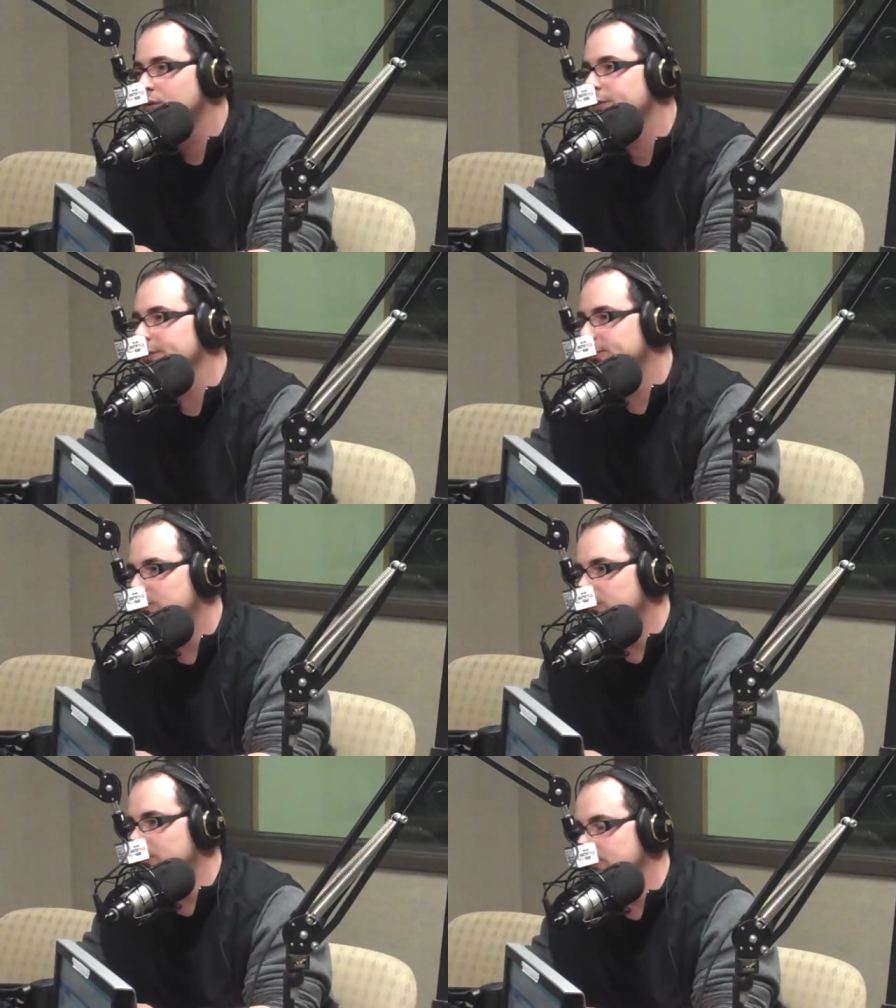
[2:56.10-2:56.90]
And you were
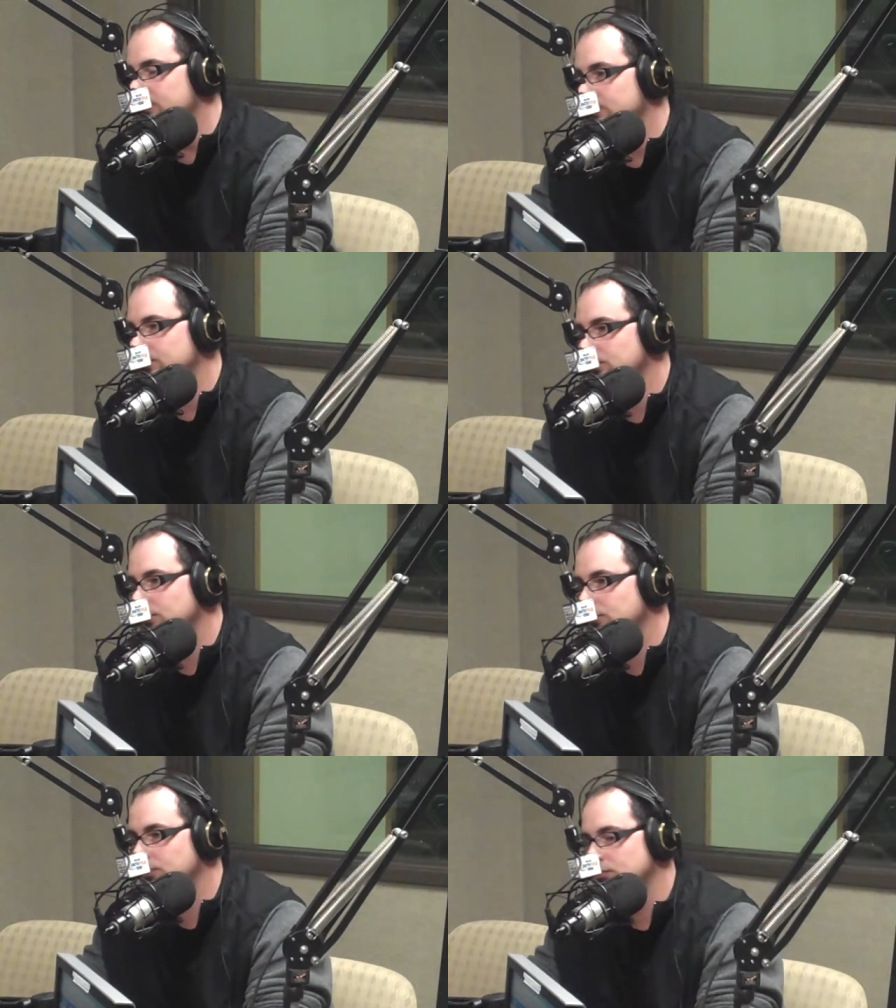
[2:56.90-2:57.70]
talking about,
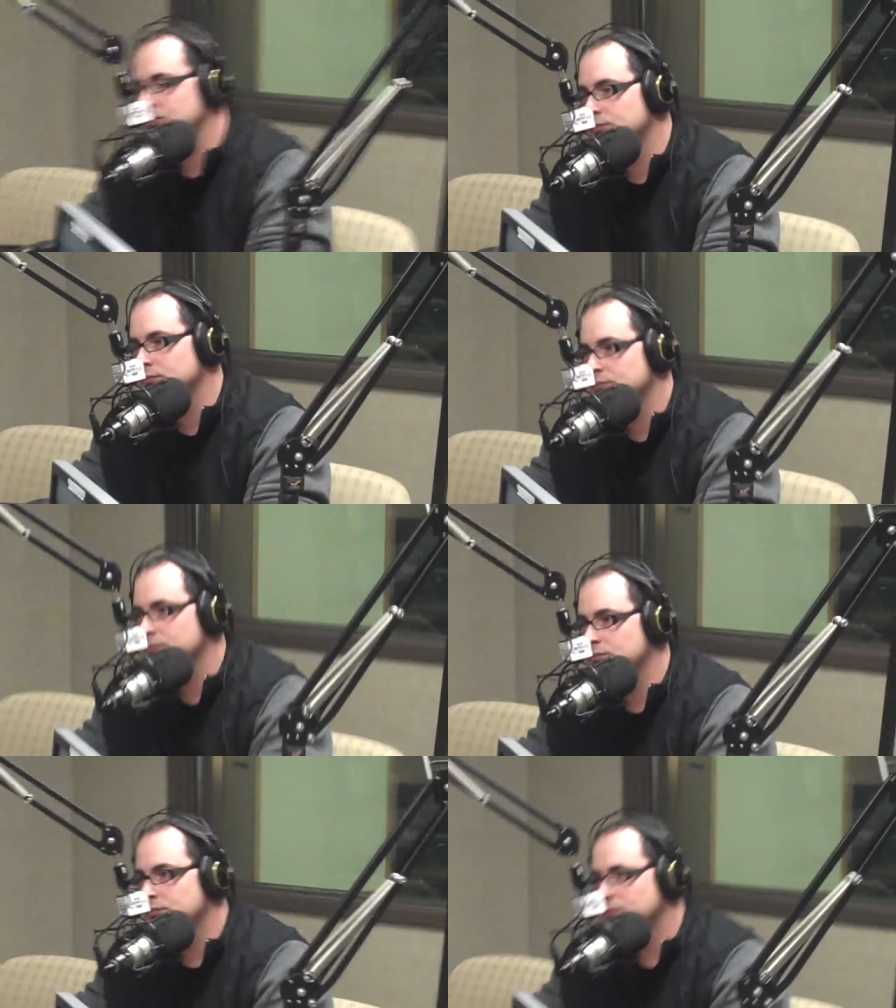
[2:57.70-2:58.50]
you were giving us the